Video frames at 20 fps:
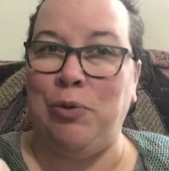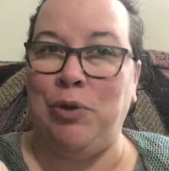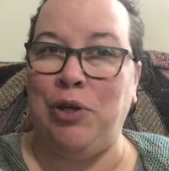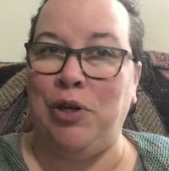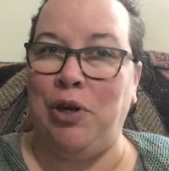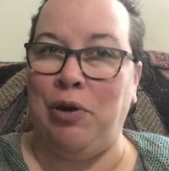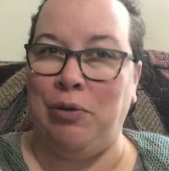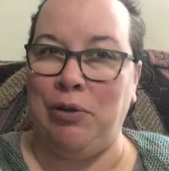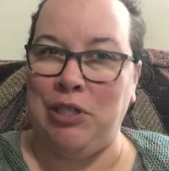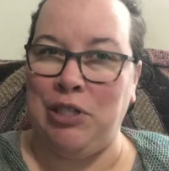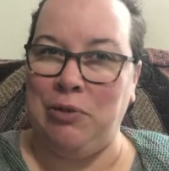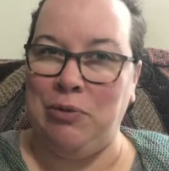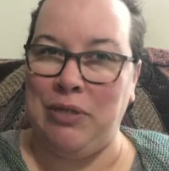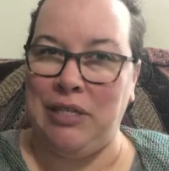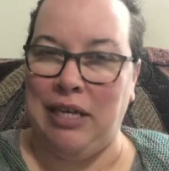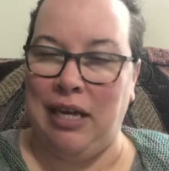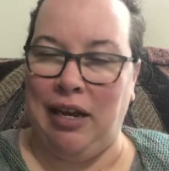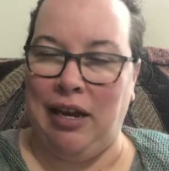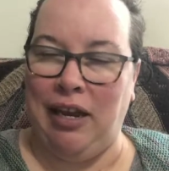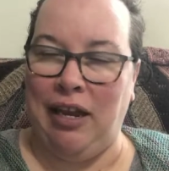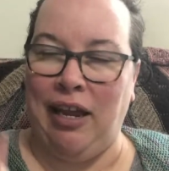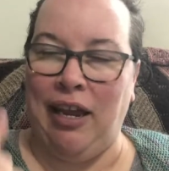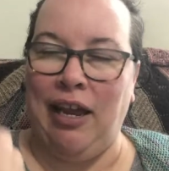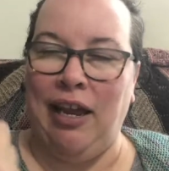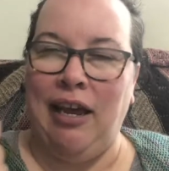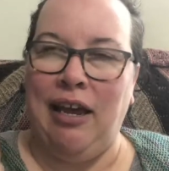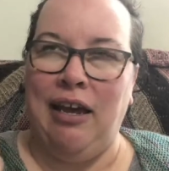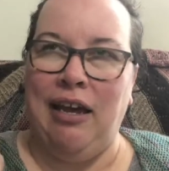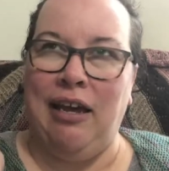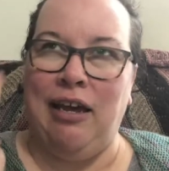would know what she was getting,
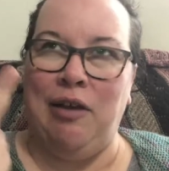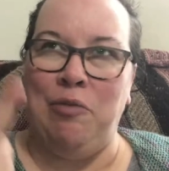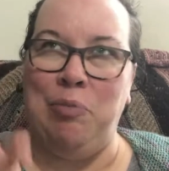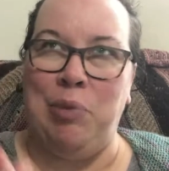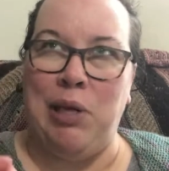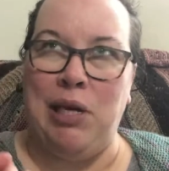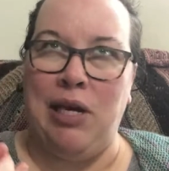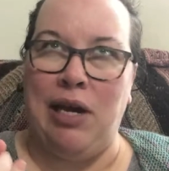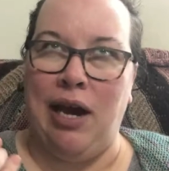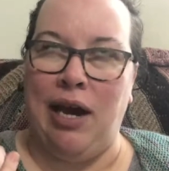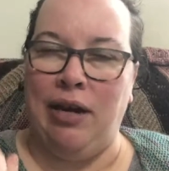and B,